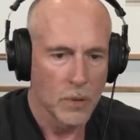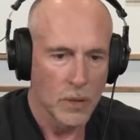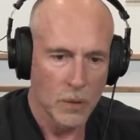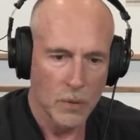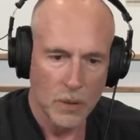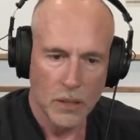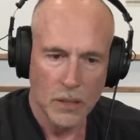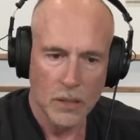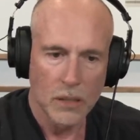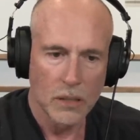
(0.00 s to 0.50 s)
Where do you
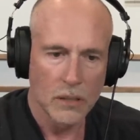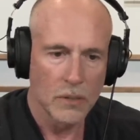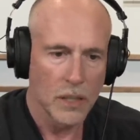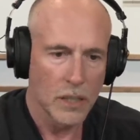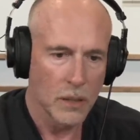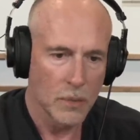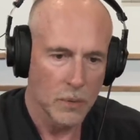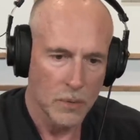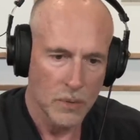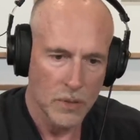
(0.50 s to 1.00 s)
want to live?
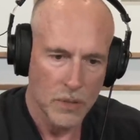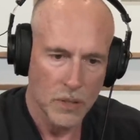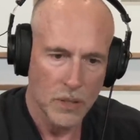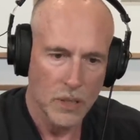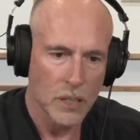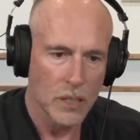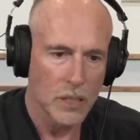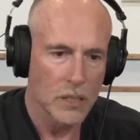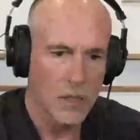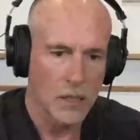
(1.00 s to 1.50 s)
How do you want to reach your
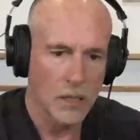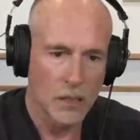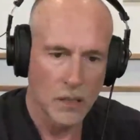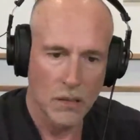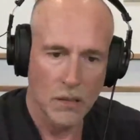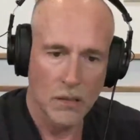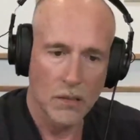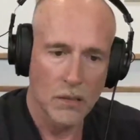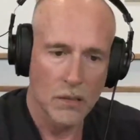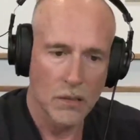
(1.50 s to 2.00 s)
kids? And
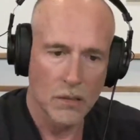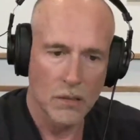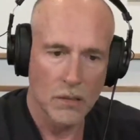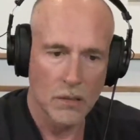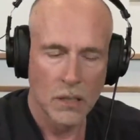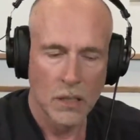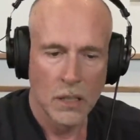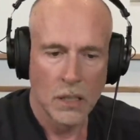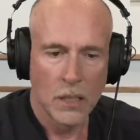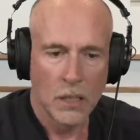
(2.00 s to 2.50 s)
then third,
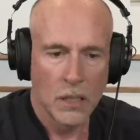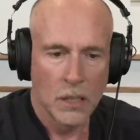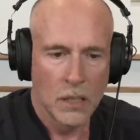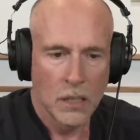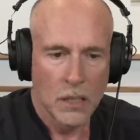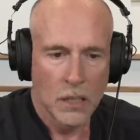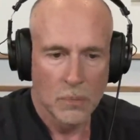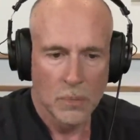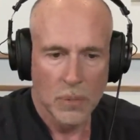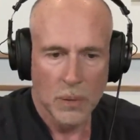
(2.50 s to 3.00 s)
and
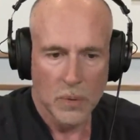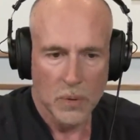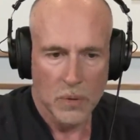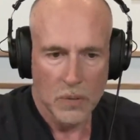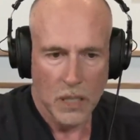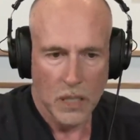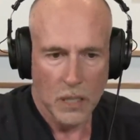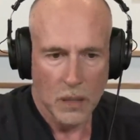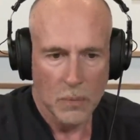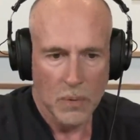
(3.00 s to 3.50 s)
people don't
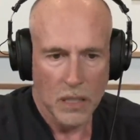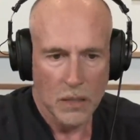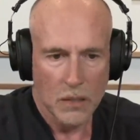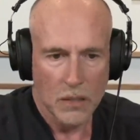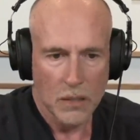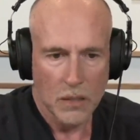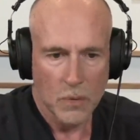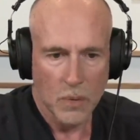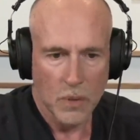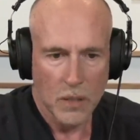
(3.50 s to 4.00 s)
talk about
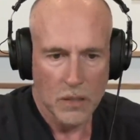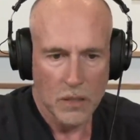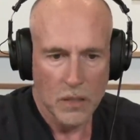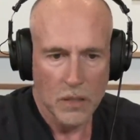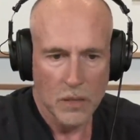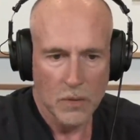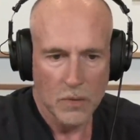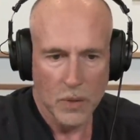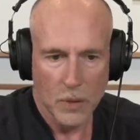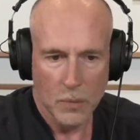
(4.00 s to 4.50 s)
this, what is
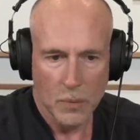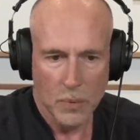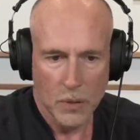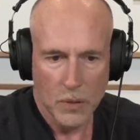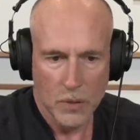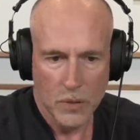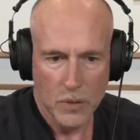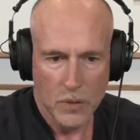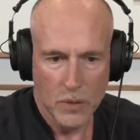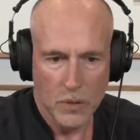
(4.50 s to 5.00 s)
each of your
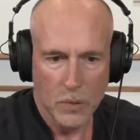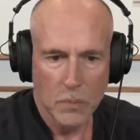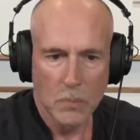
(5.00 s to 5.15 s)
approaches to